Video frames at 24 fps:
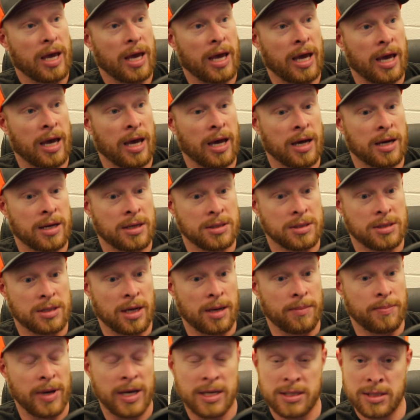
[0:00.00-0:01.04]
and
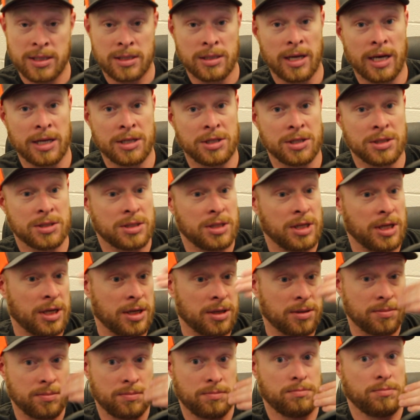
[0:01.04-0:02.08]
basically I just
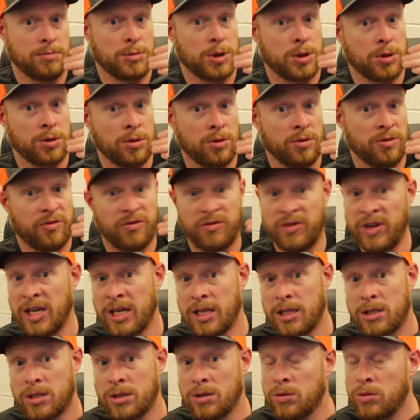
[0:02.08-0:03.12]
needed to
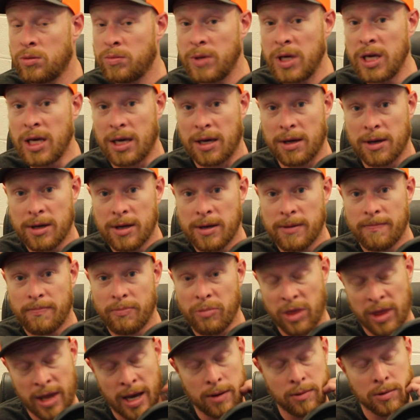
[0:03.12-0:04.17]
feed to me,
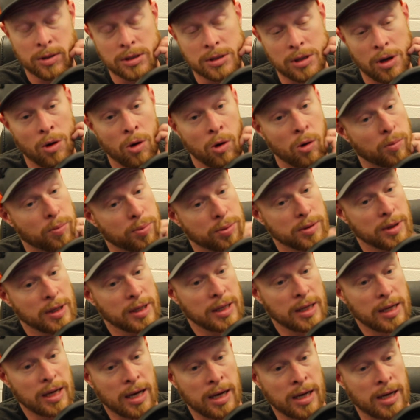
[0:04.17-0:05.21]
and that was the hope,
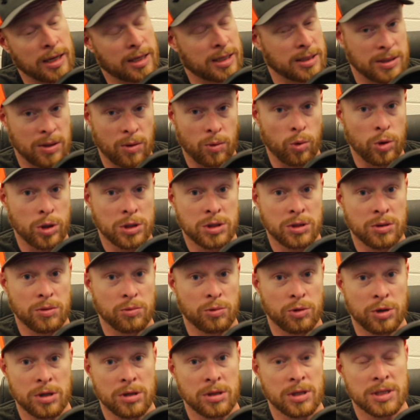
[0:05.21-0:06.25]
because it wasn't
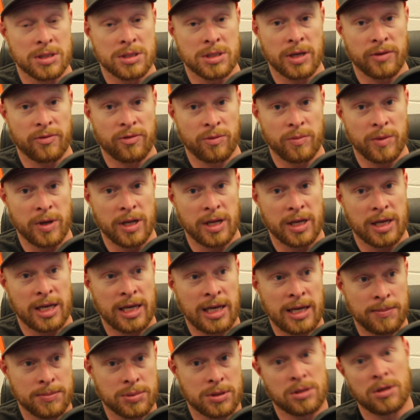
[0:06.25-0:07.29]
realistic for me to
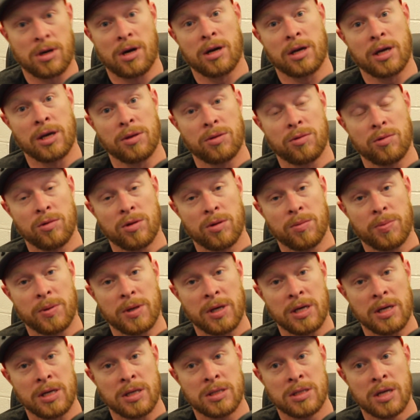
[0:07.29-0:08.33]
keep stalking through the
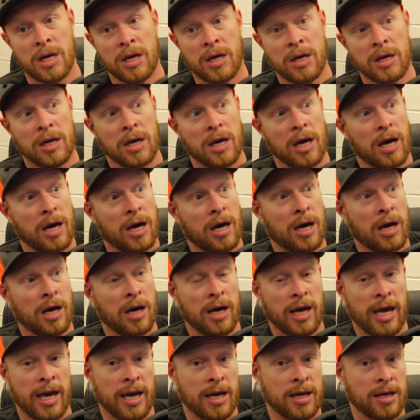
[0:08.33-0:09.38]
peas
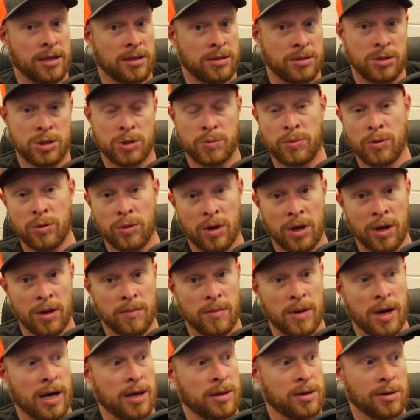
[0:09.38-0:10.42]
and spook
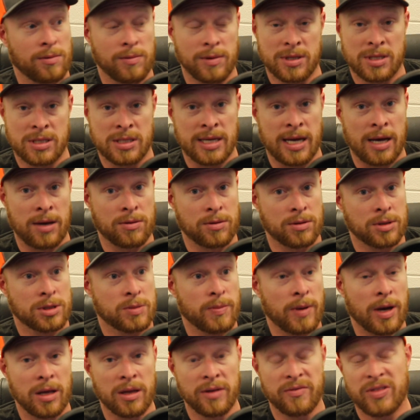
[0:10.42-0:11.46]
him either with sound or
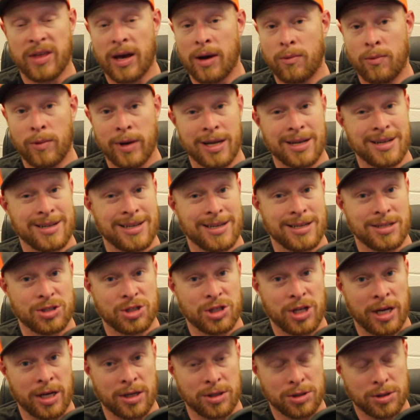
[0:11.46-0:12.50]
smell if that wind did
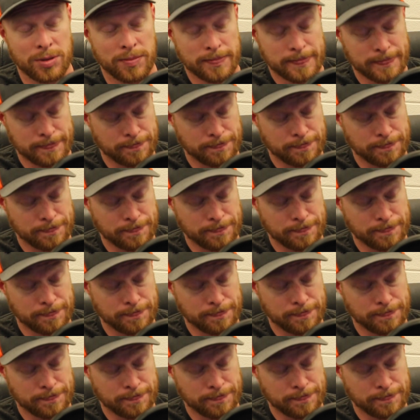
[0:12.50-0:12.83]
change.